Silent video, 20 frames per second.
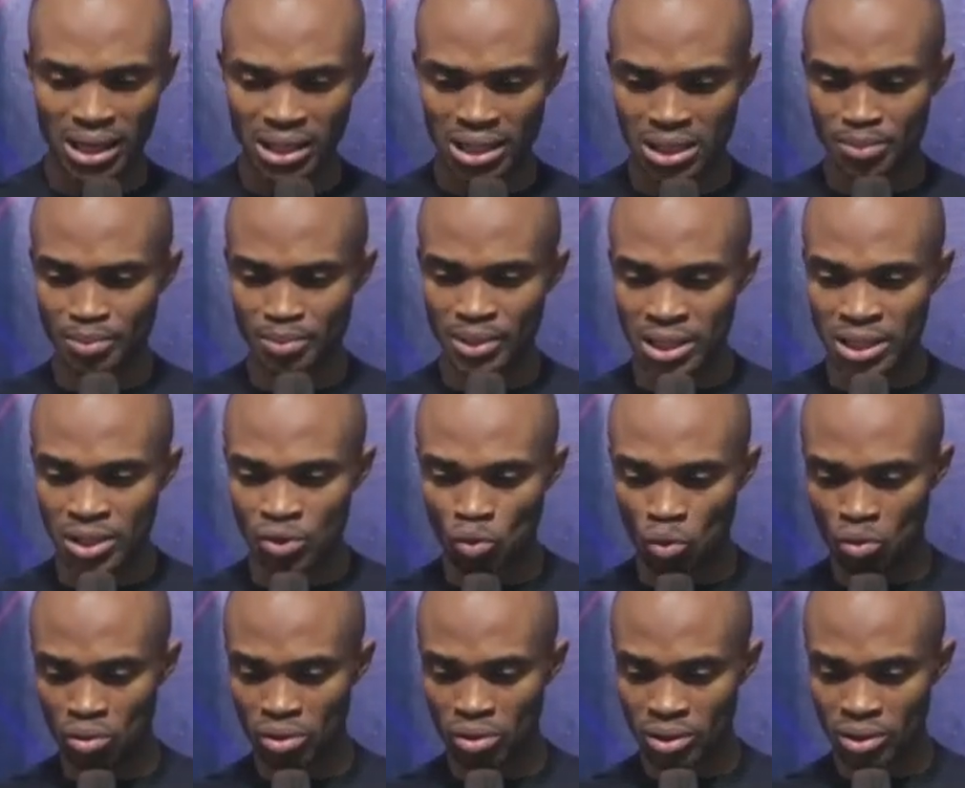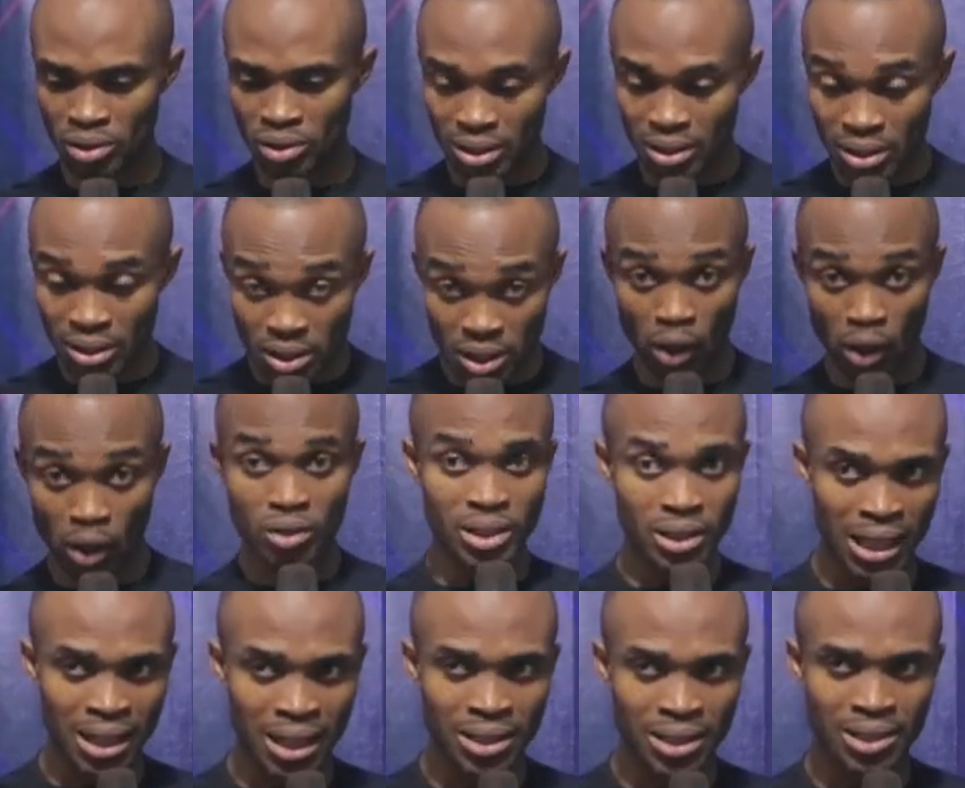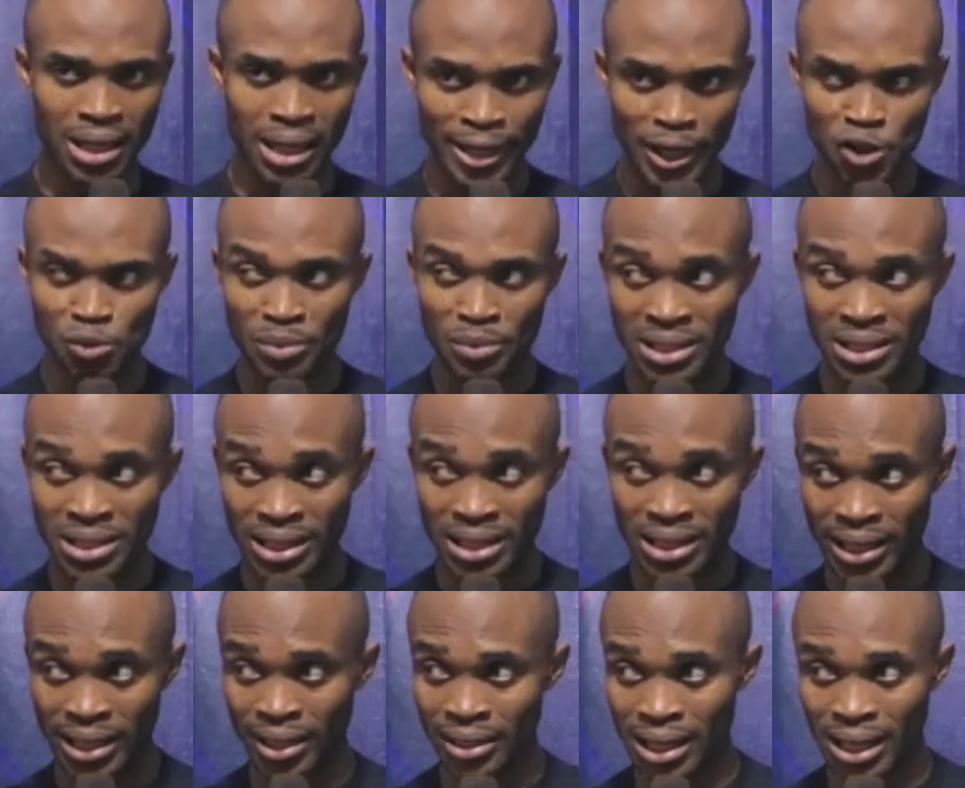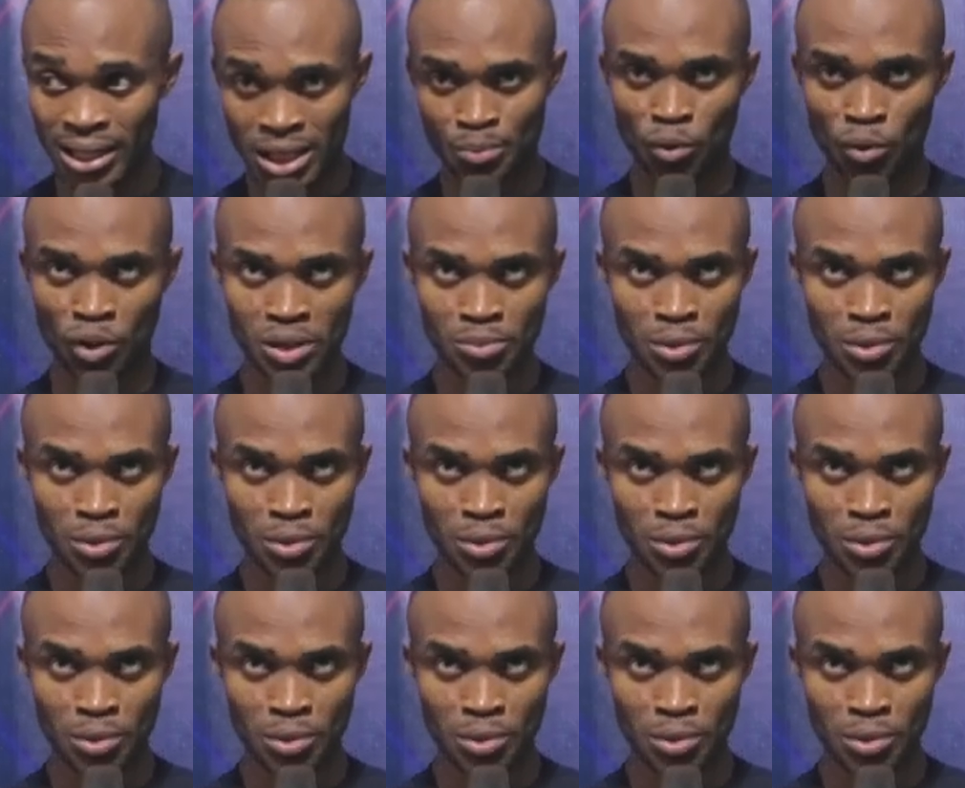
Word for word: by the Spirit to slot that announcement in at this point,